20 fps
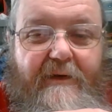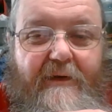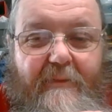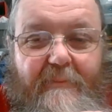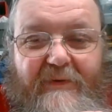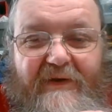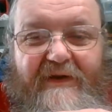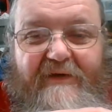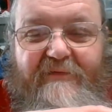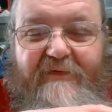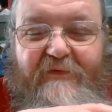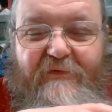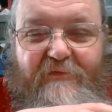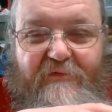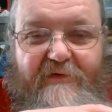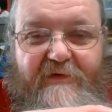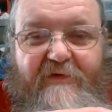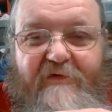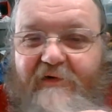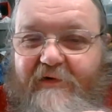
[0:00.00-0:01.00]
I believe it's
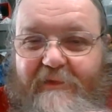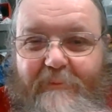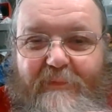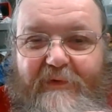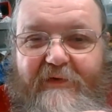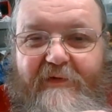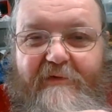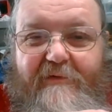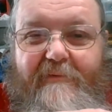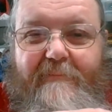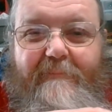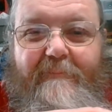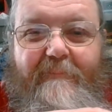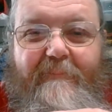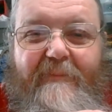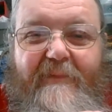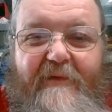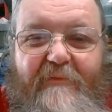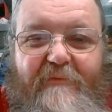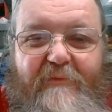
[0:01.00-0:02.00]
traditional in Burton
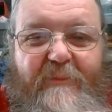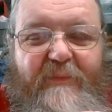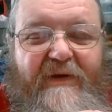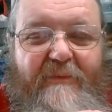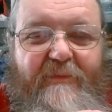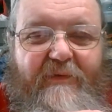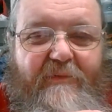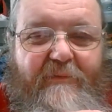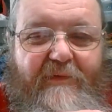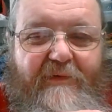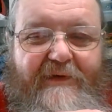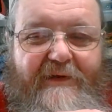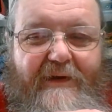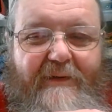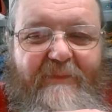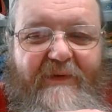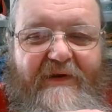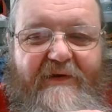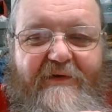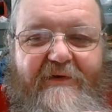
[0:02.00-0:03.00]
for people who run
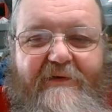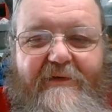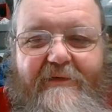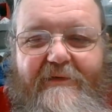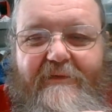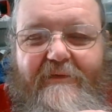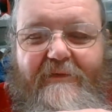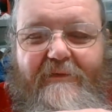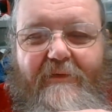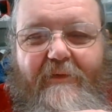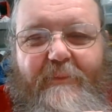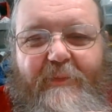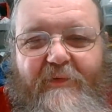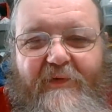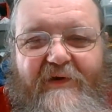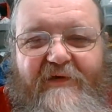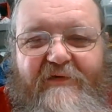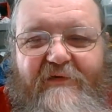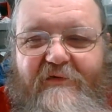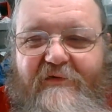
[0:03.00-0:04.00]
gaming
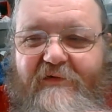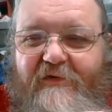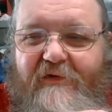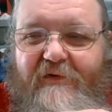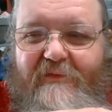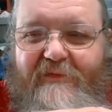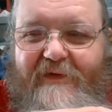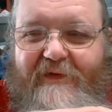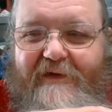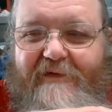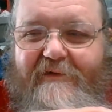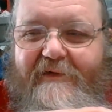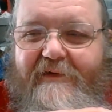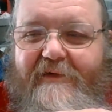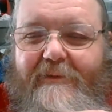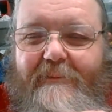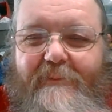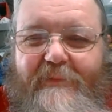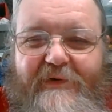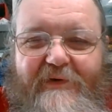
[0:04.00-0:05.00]
operations to do that,
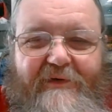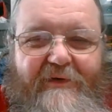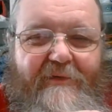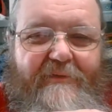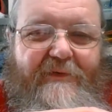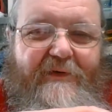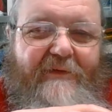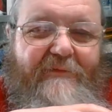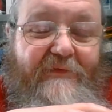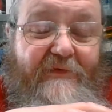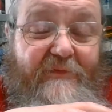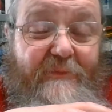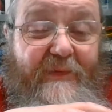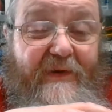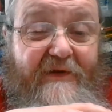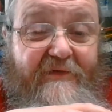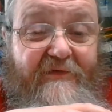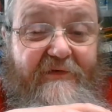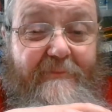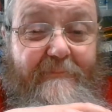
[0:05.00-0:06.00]
but I don't have the
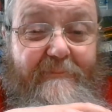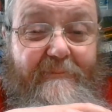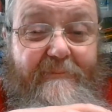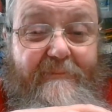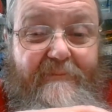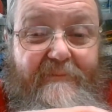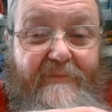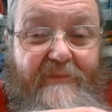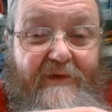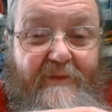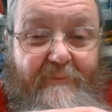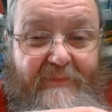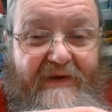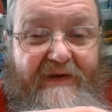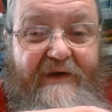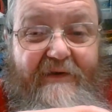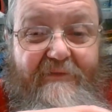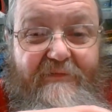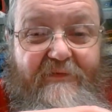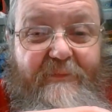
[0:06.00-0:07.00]
space.
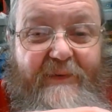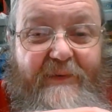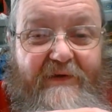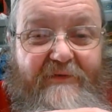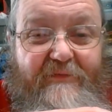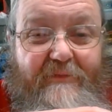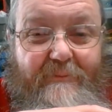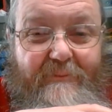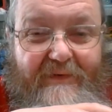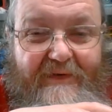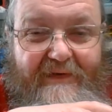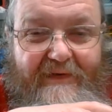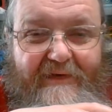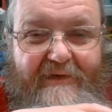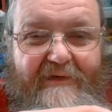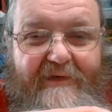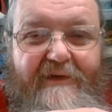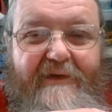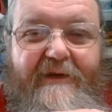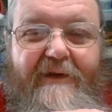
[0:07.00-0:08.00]
Barely have the space for
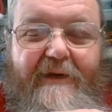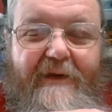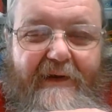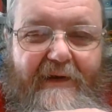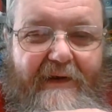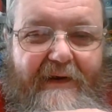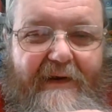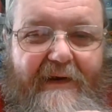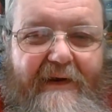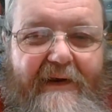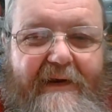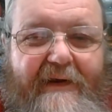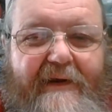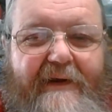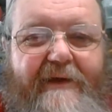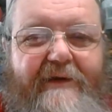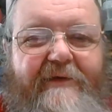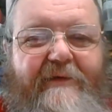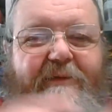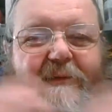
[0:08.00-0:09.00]
me
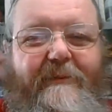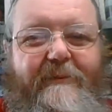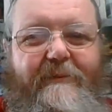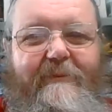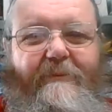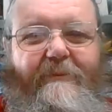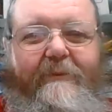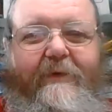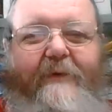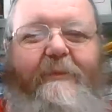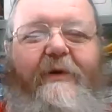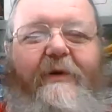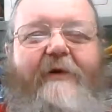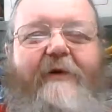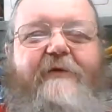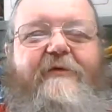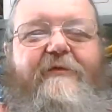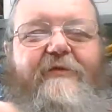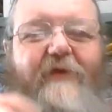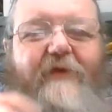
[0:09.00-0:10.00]
and my
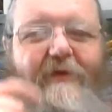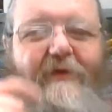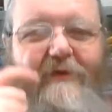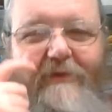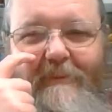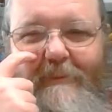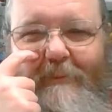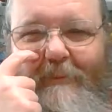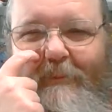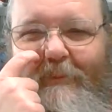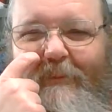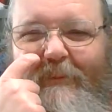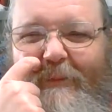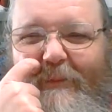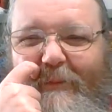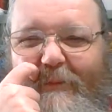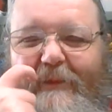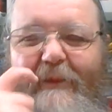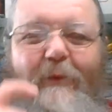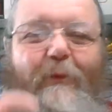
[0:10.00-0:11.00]
piles of junk.
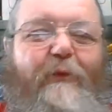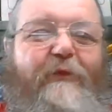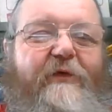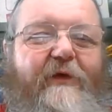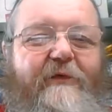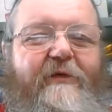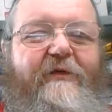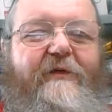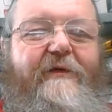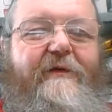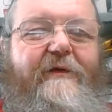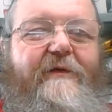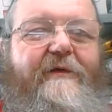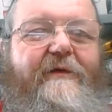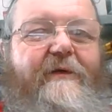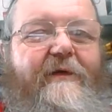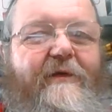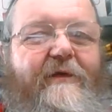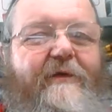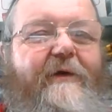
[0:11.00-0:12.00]
Also,
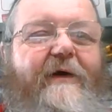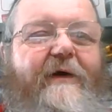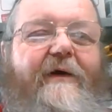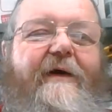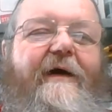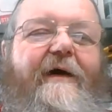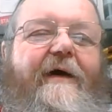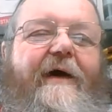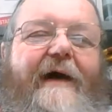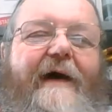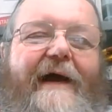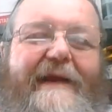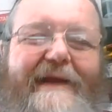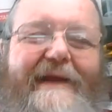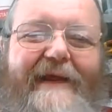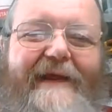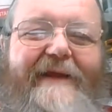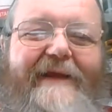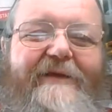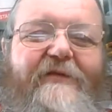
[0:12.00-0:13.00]

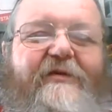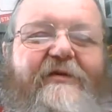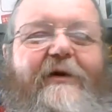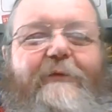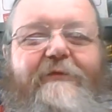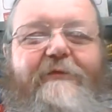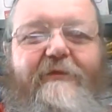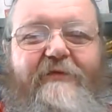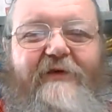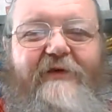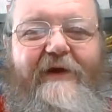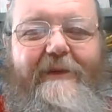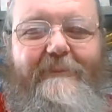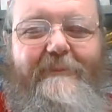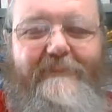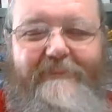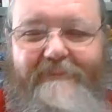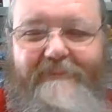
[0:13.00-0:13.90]
aka the shelves of shame.